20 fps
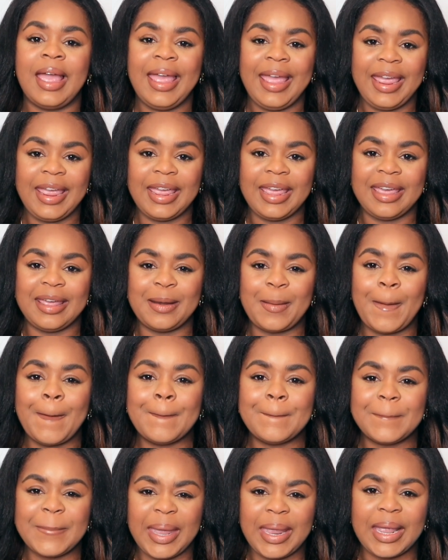and
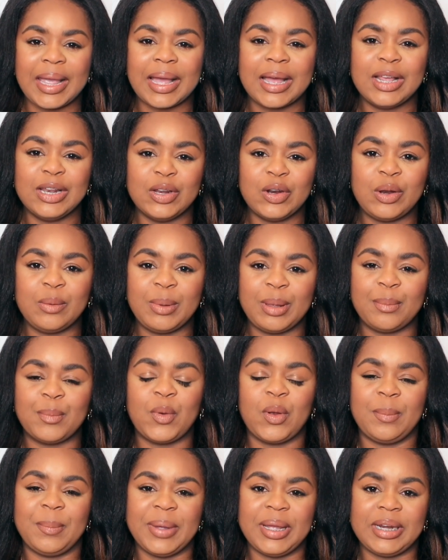make a little bit
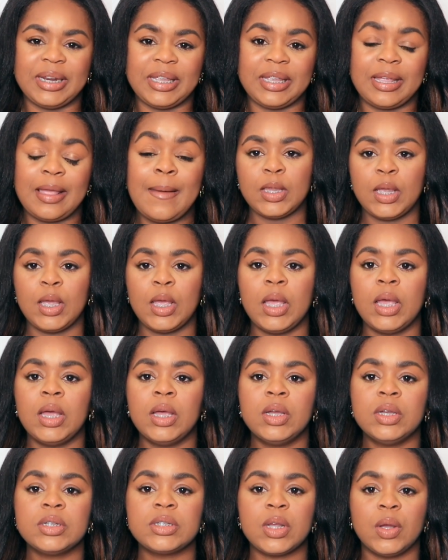more money.
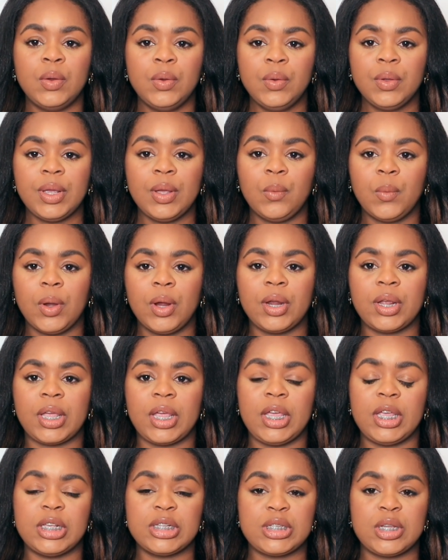So who can work
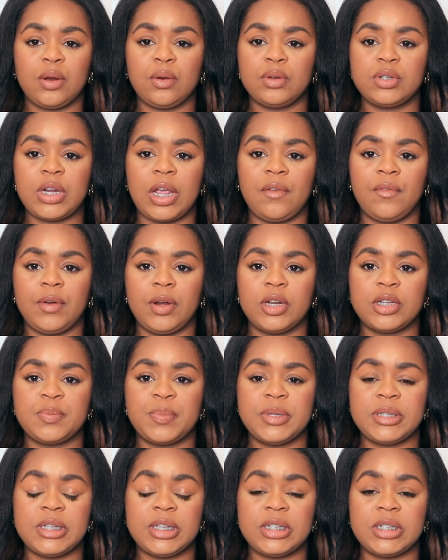internal travel nurse
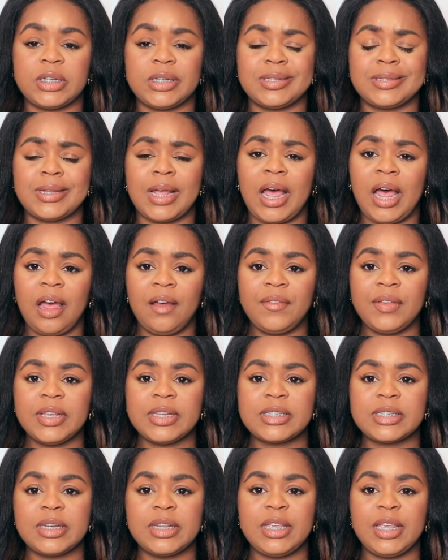positions?
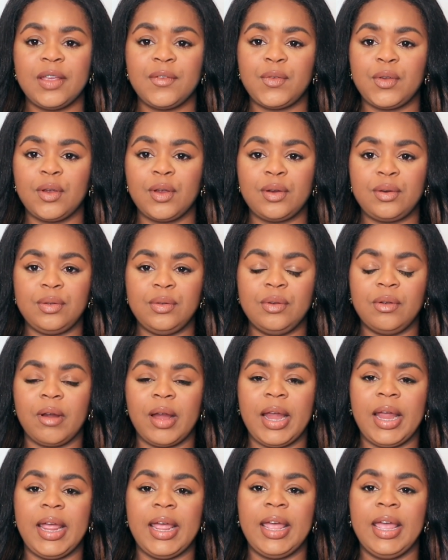Obviously, if you're a new
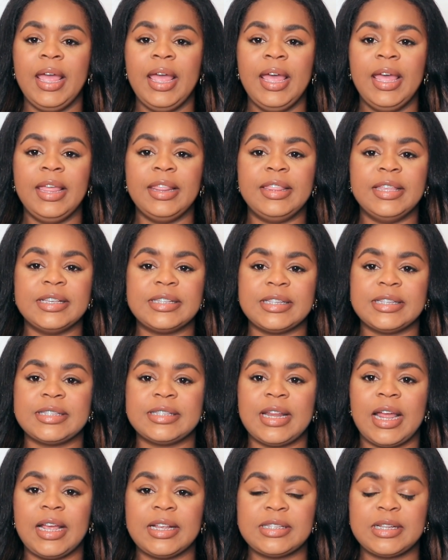grad, this is
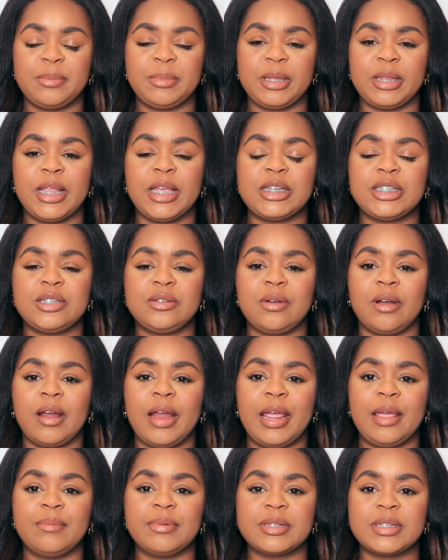not something that you are
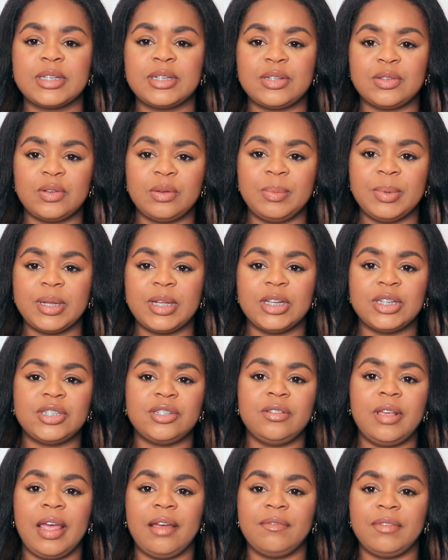able to do because
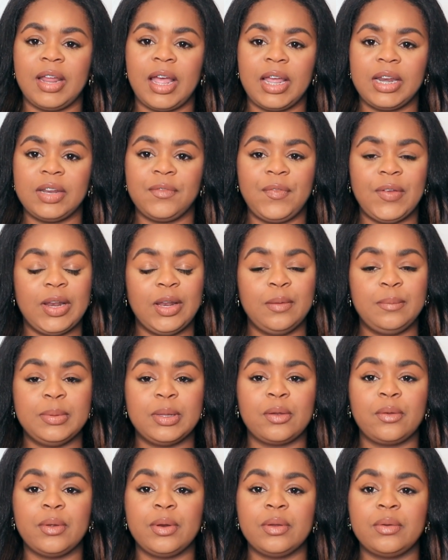you have not developed the
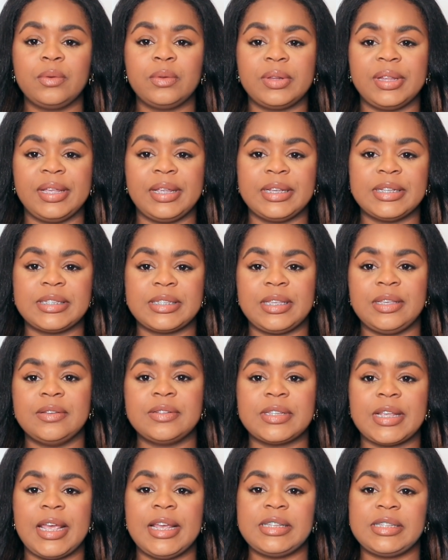critical thinking
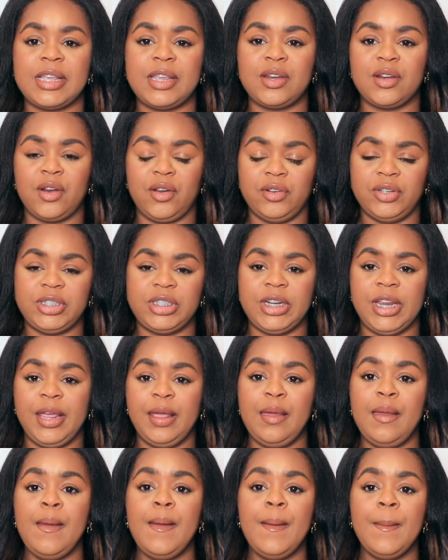skills as a nurse
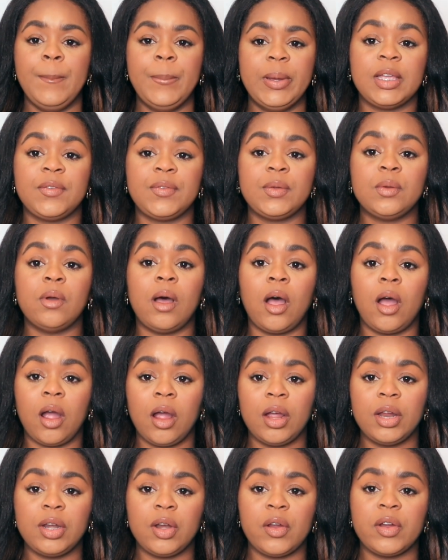yet. But if you
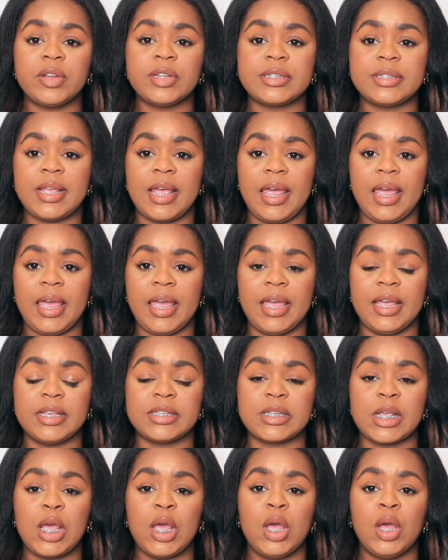are a nurse that has